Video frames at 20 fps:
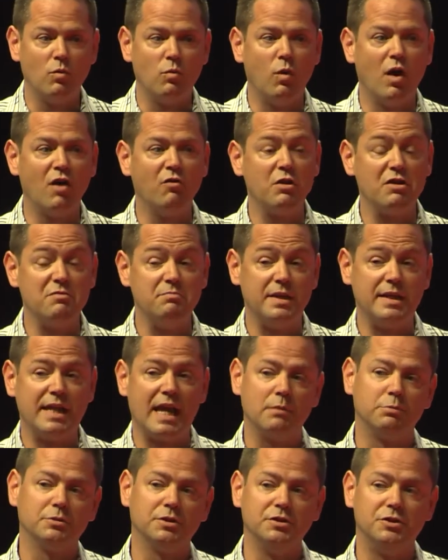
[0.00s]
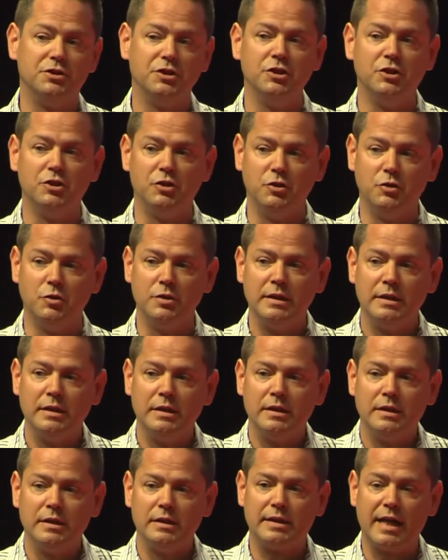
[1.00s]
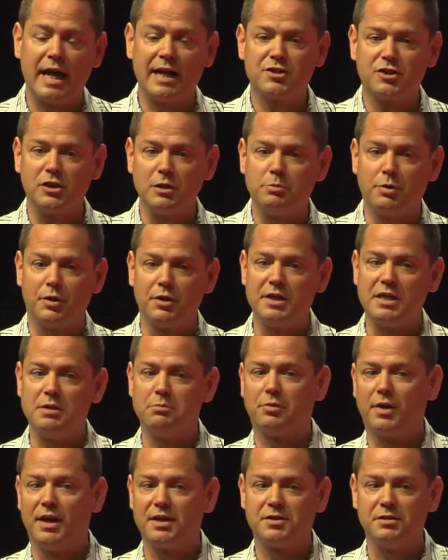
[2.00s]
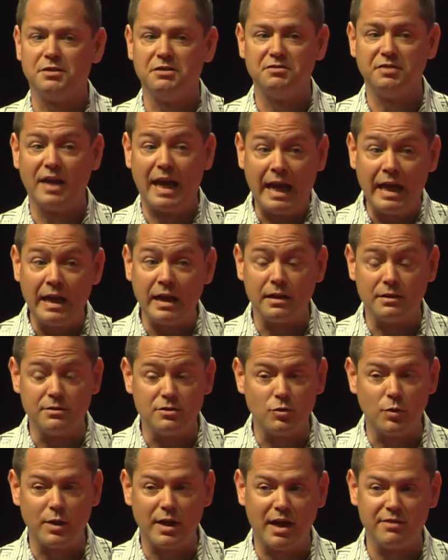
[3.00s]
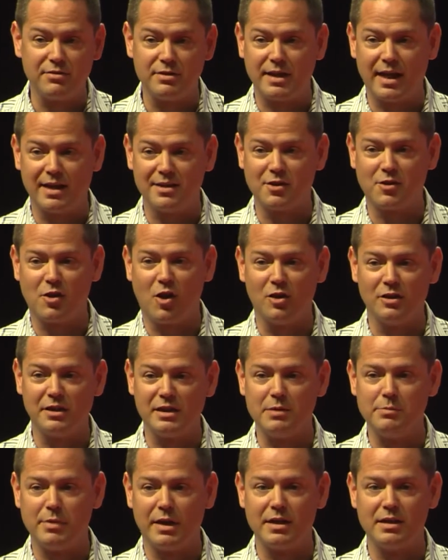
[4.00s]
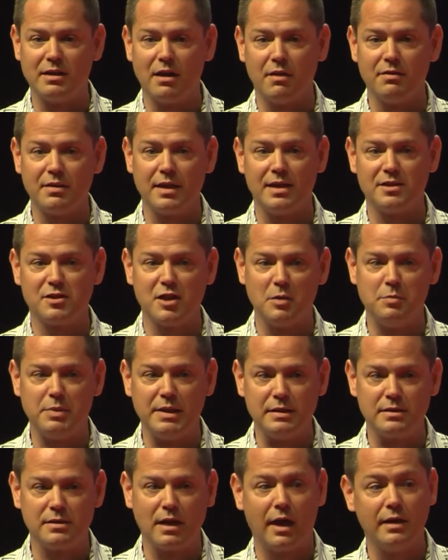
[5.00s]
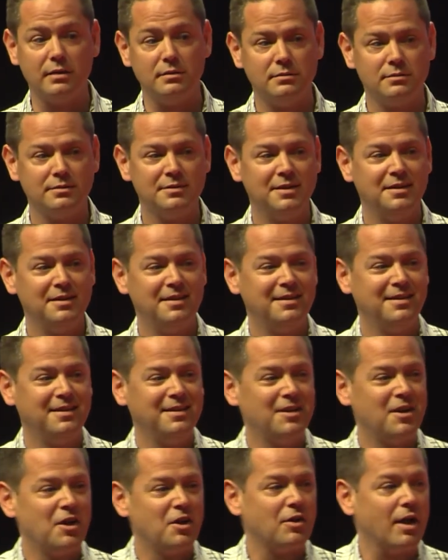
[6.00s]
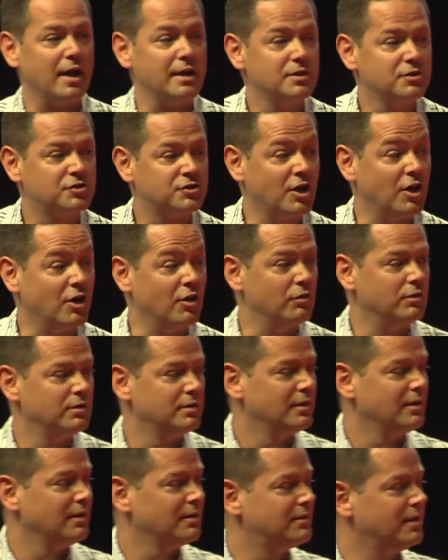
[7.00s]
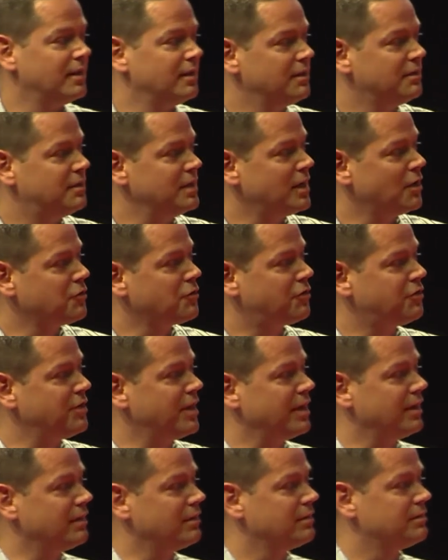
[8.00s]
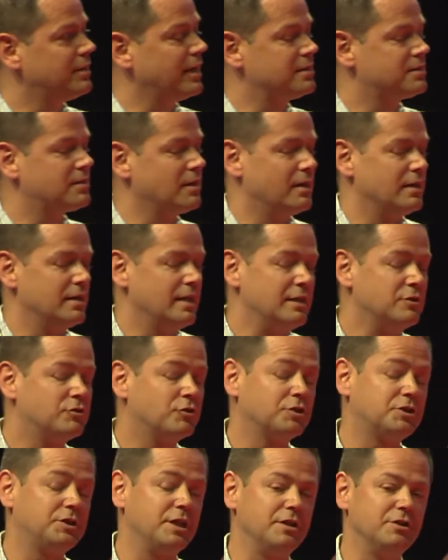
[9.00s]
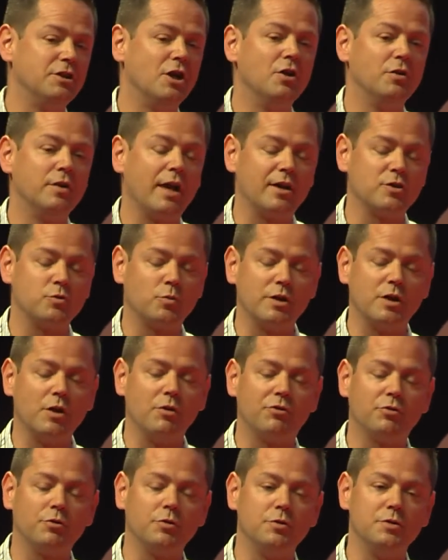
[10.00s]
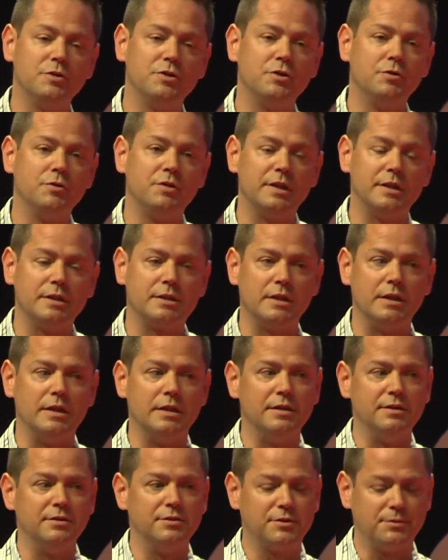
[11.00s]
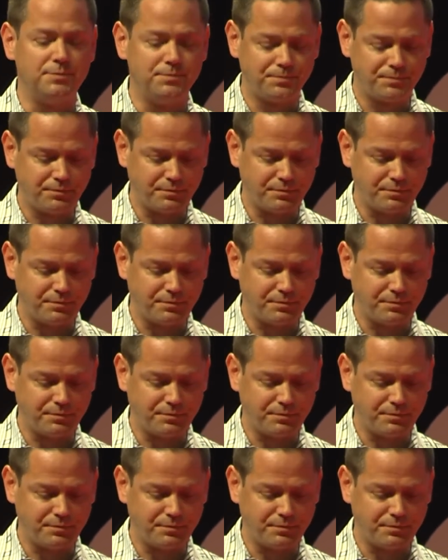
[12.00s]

what we've been able to do is actually pretty impressive, and we haven't had to call anybody on the SAP side. Right? So the other thing that's an interesting note as we go through and do this is,